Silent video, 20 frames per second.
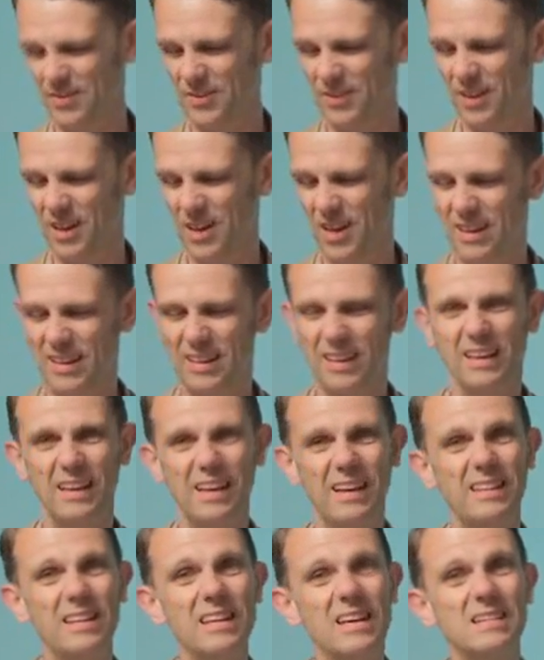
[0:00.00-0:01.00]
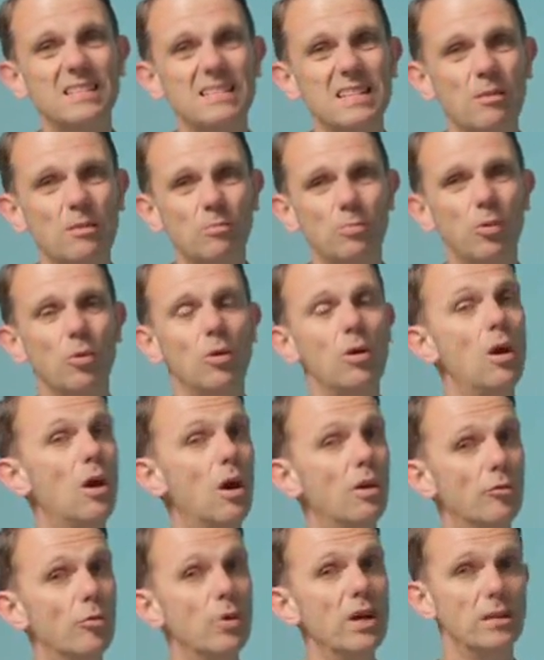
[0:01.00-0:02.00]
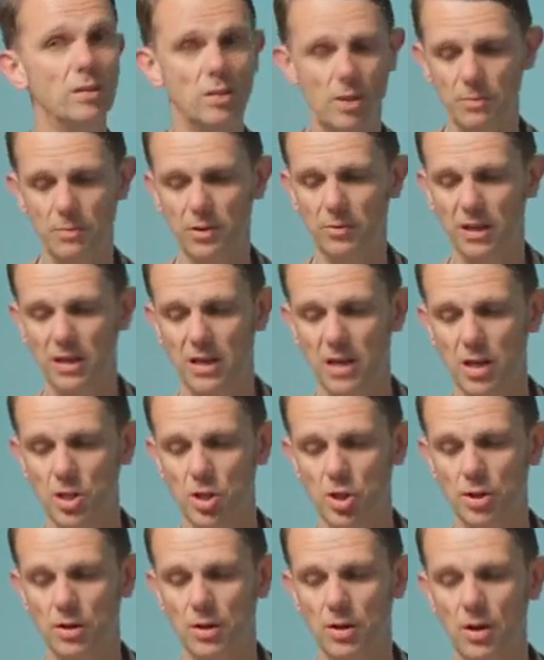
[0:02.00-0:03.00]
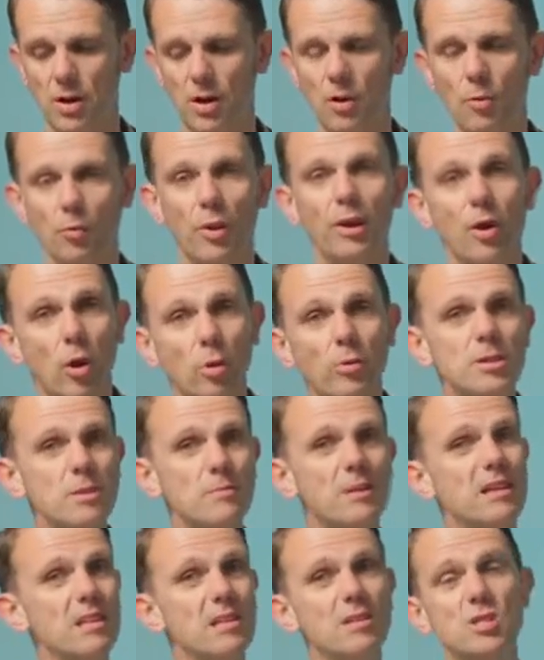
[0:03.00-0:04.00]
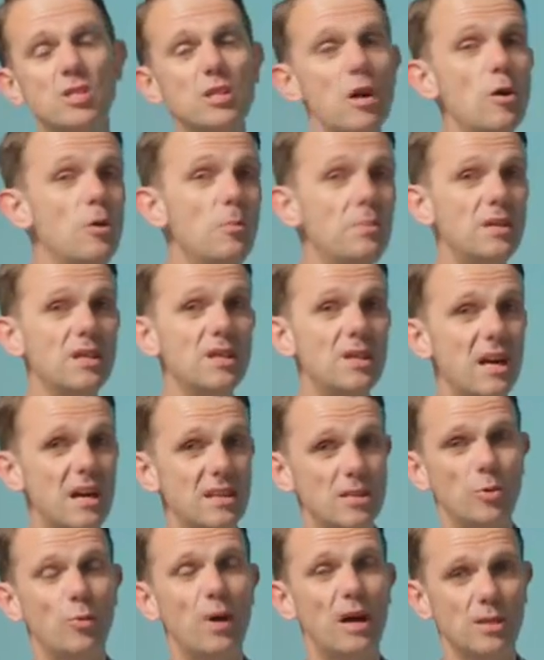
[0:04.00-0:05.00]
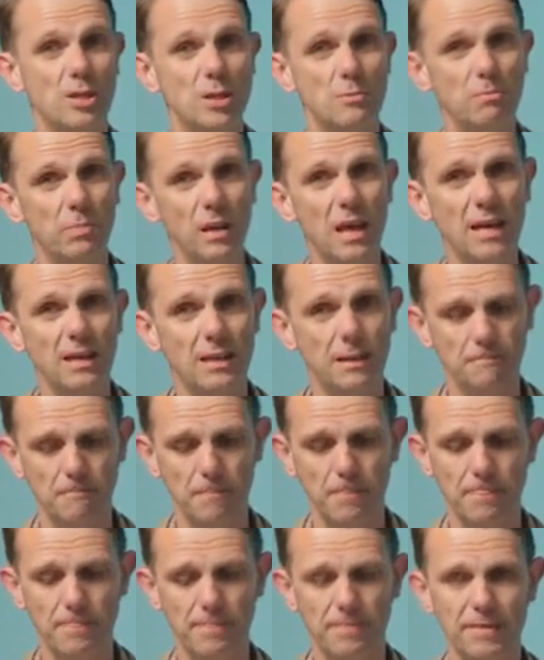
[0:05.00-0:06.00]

if you like, in the example of written communication, when ultimately there's nobody there to explain.